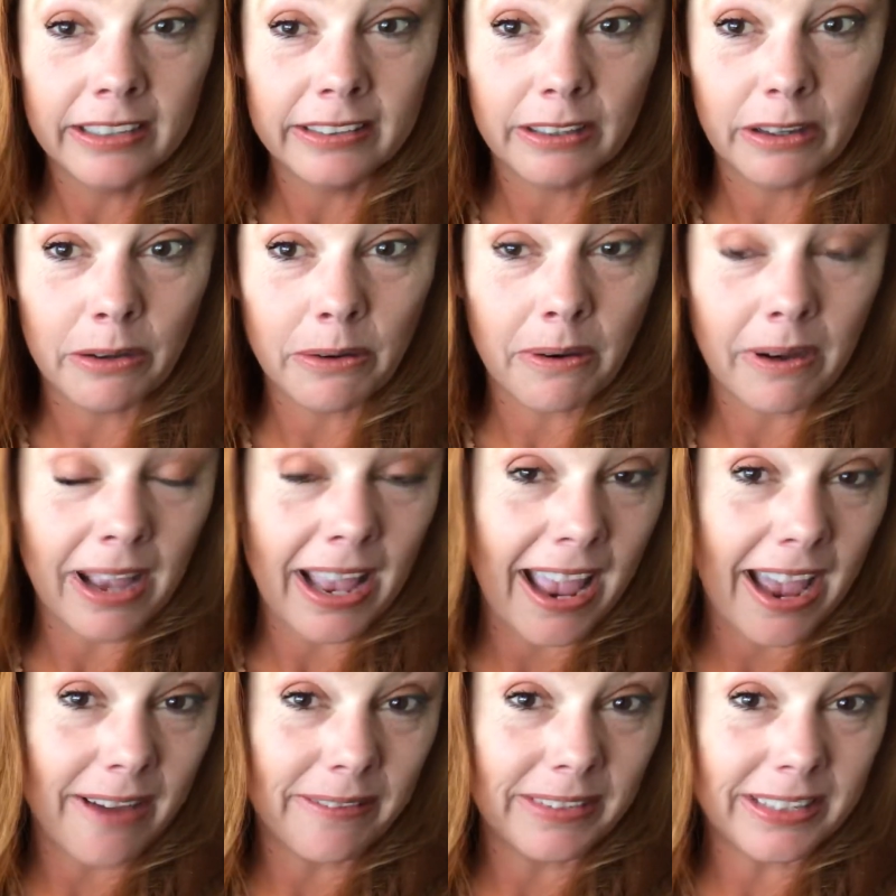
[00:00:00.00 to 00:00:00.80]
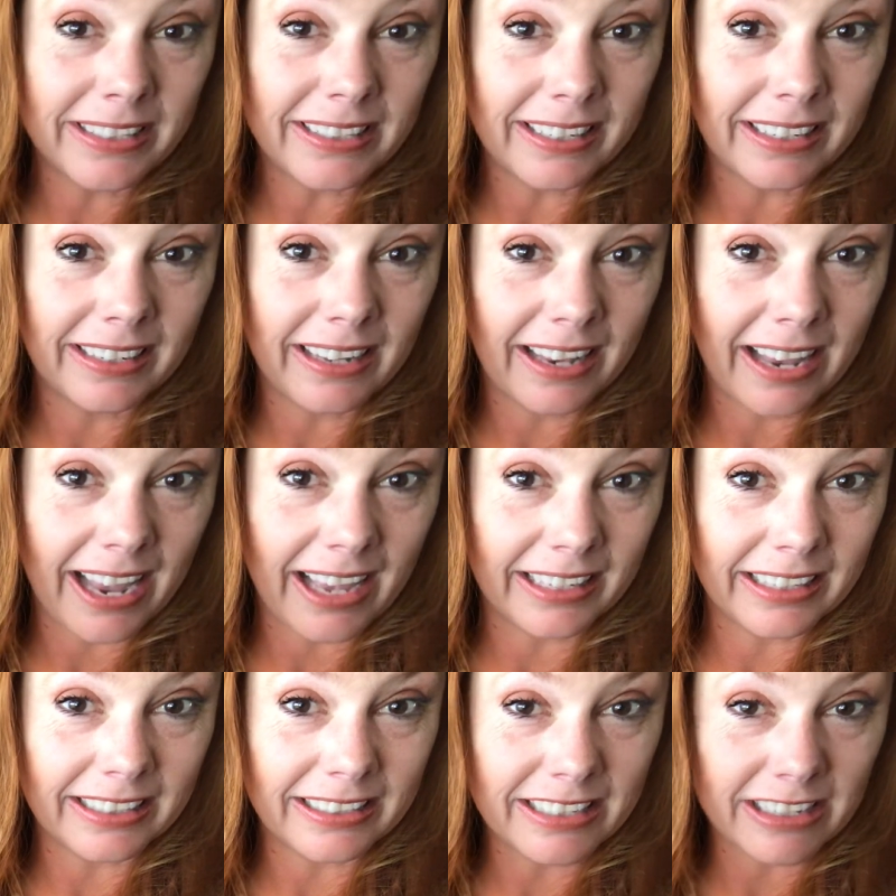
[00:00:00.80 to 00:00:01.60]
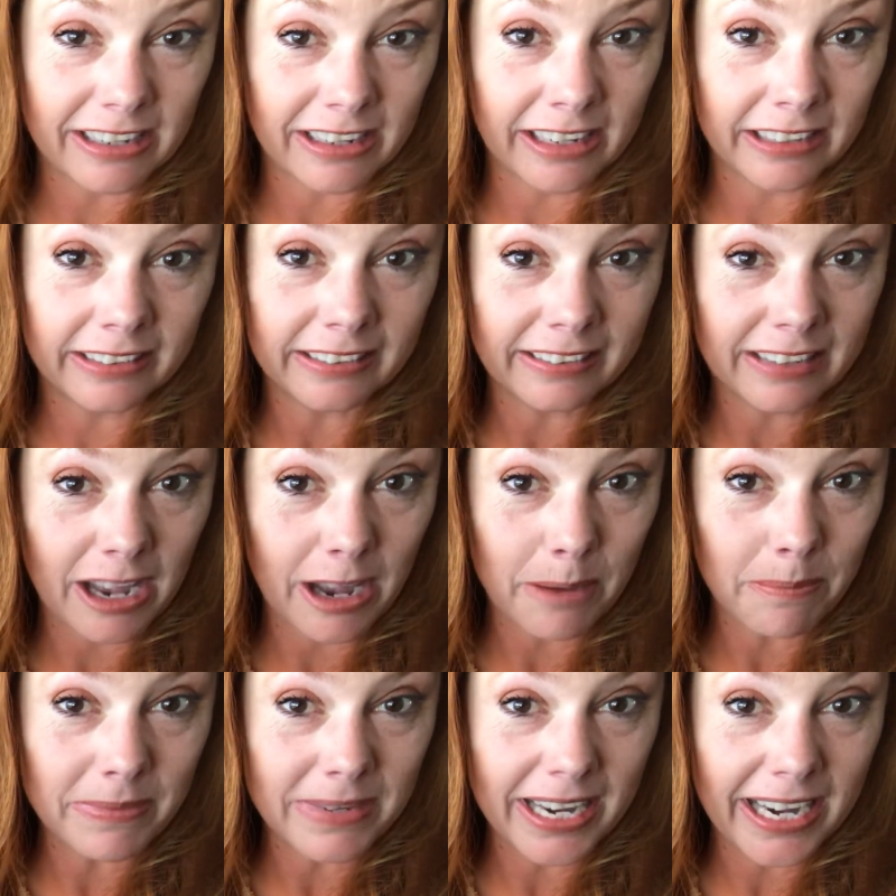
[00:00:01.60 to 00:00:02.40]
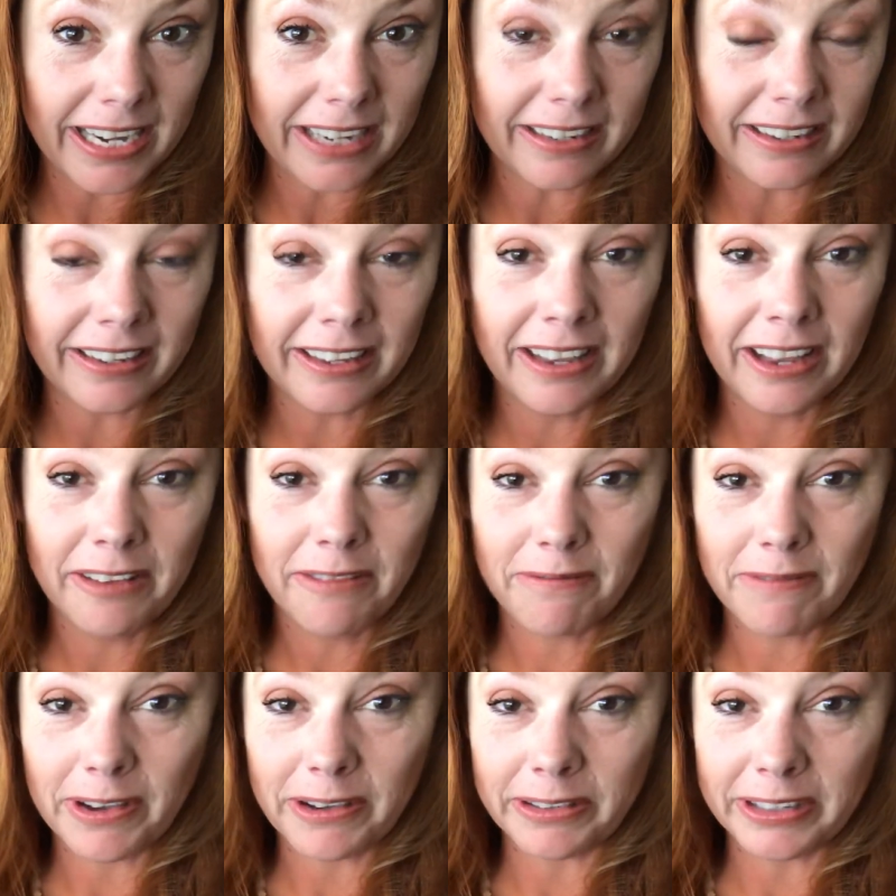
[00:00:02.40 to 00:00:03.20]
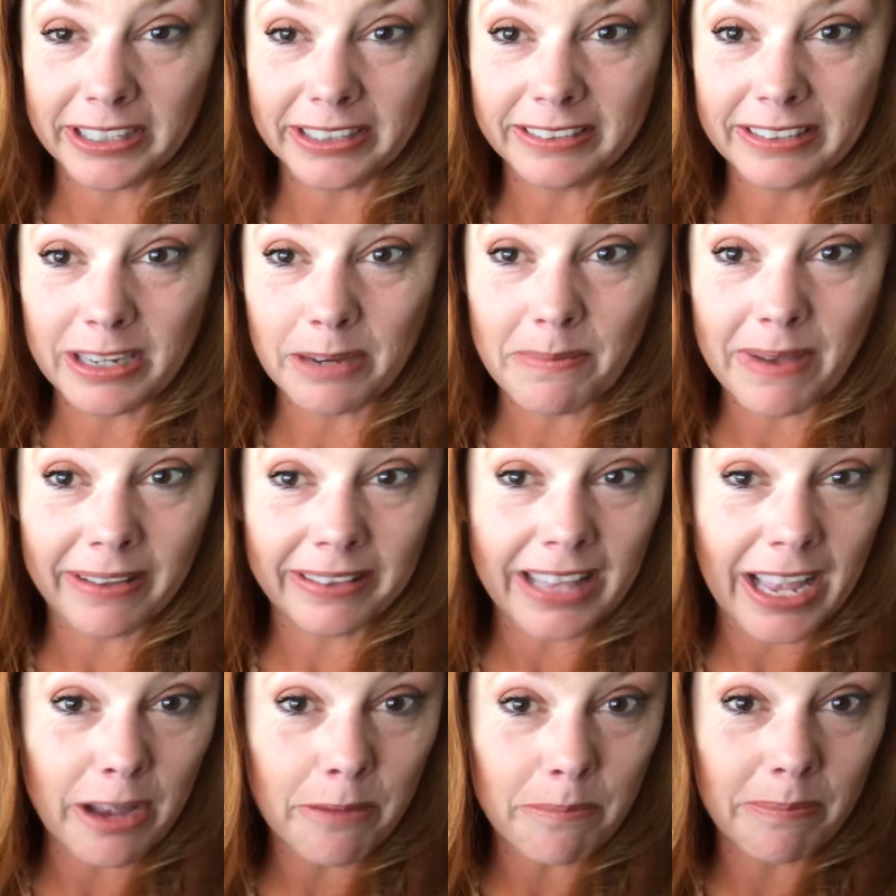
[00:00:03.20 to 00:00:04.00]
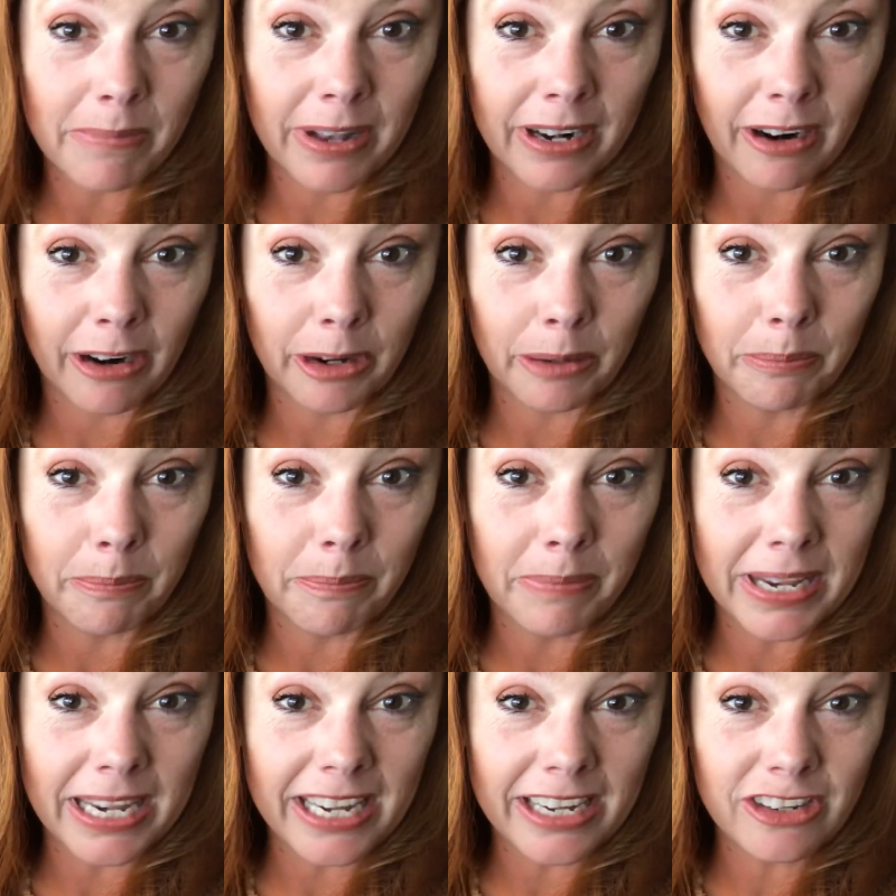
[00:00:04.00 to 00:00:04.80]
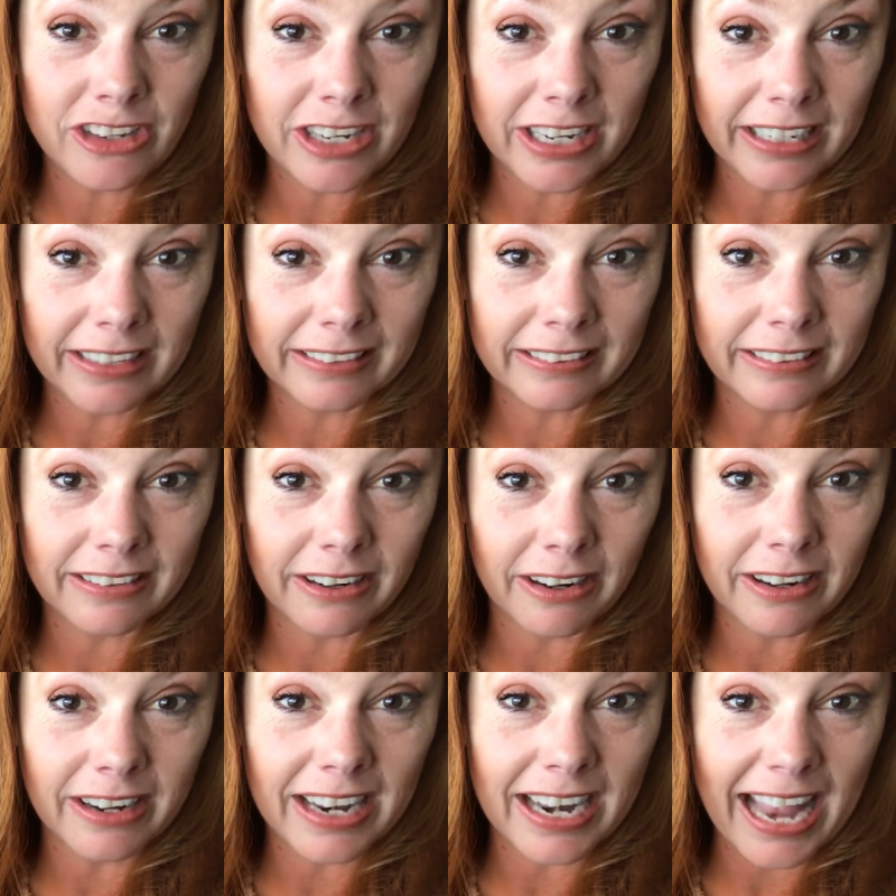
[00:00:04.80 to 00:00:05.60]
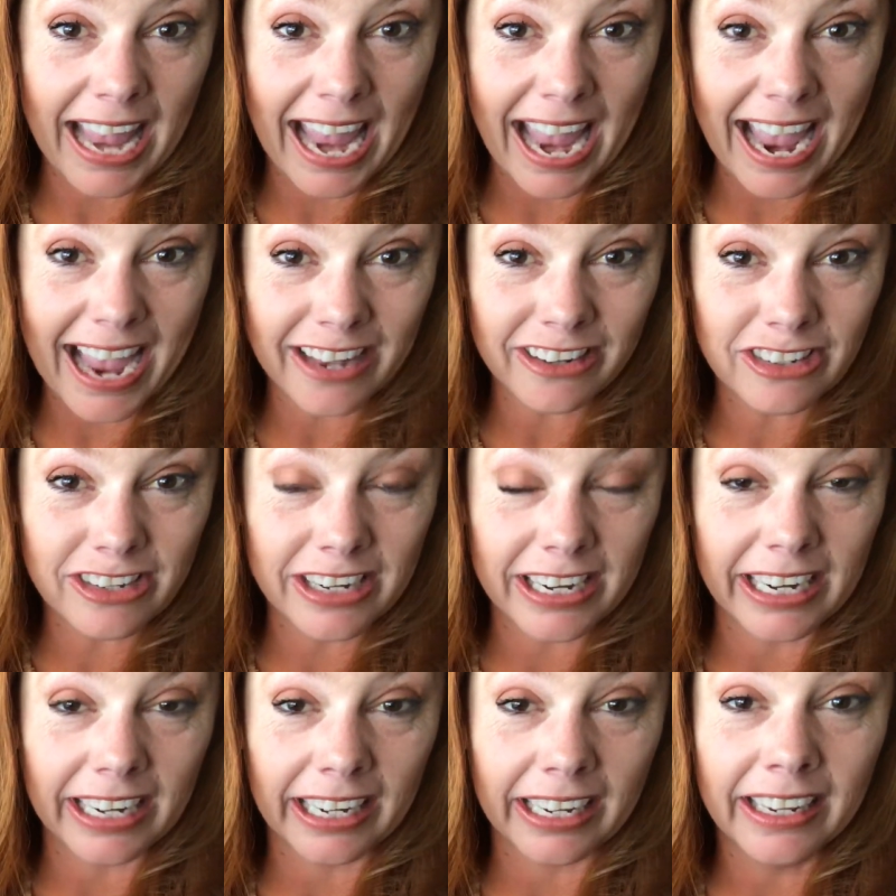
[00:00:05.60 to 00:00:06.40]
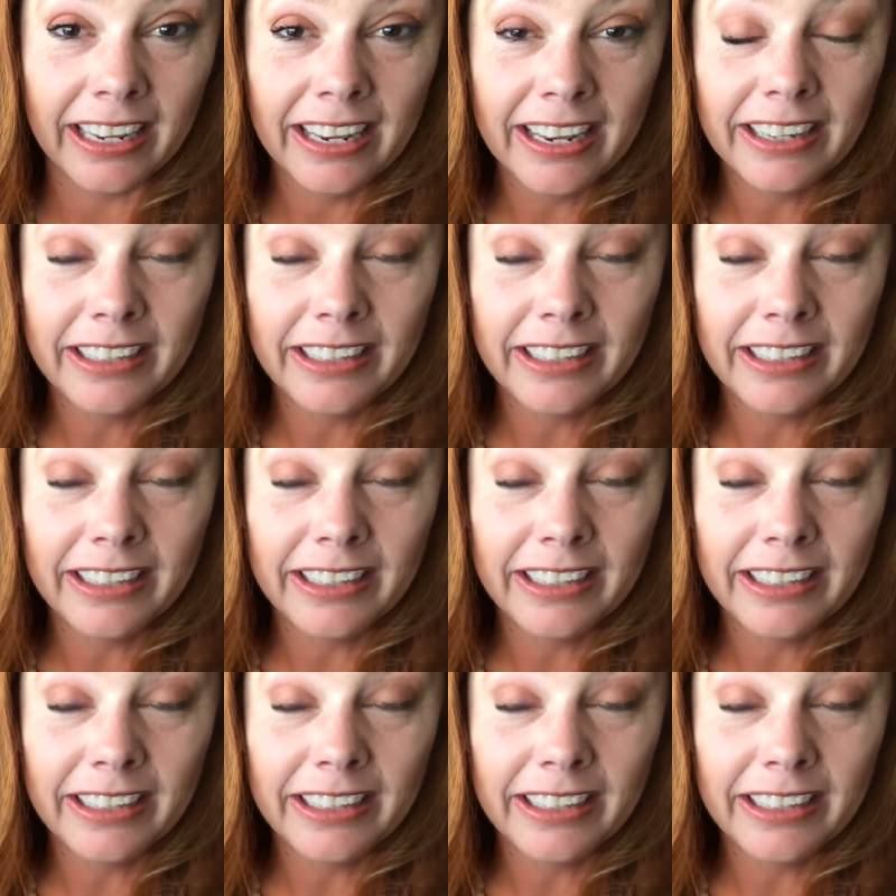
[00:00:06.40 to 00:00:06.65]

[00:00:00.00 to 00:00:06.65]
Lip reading: So I haven't had a chance to update, felt guilty about that, but our pea chicks started hatching.